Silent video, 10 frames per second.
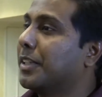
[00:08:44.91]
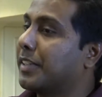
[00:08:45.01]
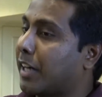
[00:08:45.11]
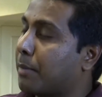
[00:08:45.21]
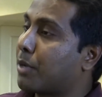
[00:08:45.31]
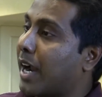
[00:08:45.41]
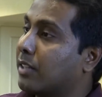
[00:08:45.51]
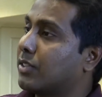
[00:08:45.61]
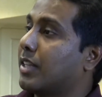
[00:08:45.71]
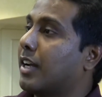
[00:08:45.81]
There are
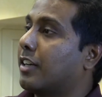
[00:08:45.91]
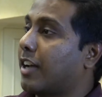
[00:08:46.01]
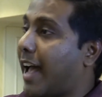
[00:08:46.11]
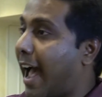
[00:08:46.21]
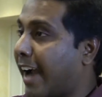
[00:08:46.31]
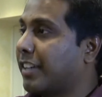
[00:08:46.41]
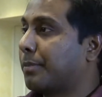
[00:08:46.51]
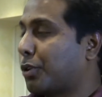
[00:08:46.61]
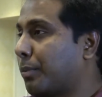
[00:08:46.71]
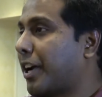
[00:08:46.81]
brands that
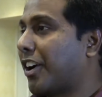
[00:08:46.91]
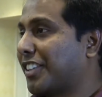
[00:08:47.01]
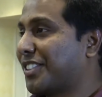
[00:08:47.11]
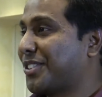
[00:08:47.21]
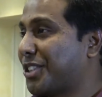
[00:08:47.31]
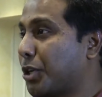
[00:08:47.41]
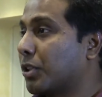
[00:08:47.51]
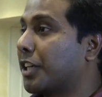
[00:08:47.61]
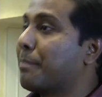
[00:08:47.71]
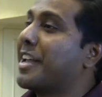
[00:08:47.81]
added probiotics to the
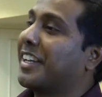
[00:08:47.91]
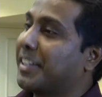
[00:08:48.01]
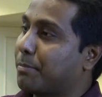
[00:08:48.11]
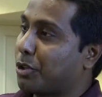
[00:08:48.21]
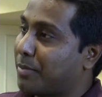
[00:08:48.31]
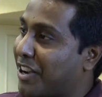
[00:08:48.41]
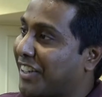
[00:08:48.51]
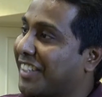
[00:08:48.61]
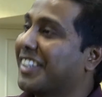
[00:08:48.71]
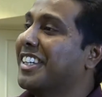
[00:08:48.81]
yogurt, making them
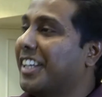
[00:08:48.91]
probiotic.